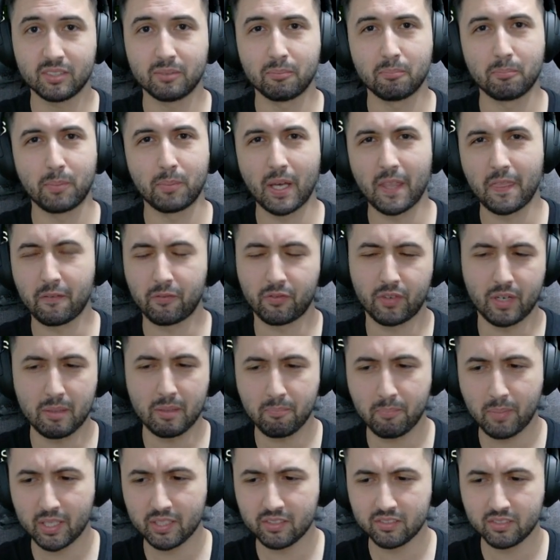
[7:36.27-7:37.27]
but the frame
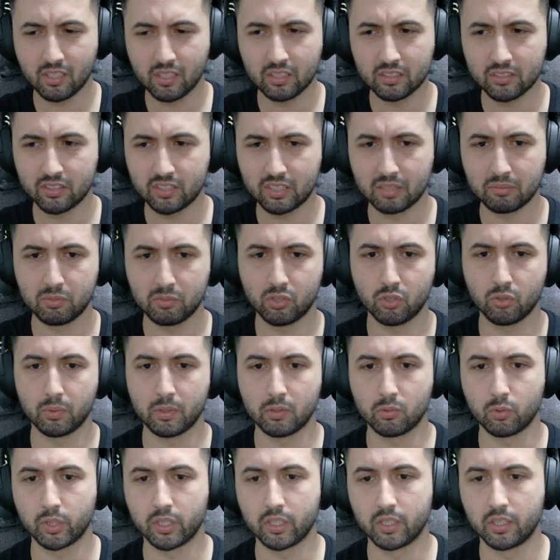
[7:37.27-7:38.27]
pacing seems to be
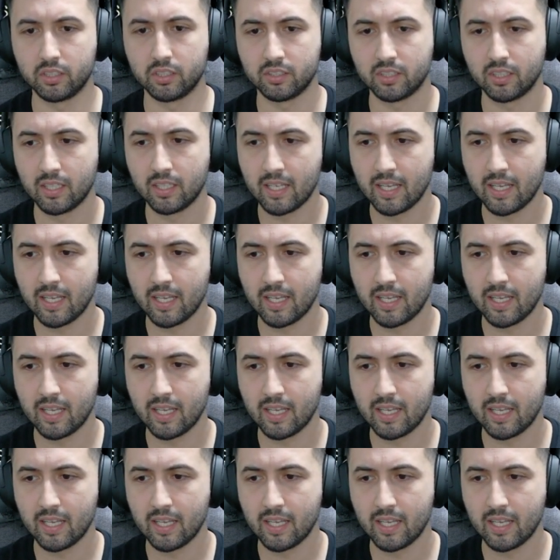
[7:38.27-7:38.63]
weird.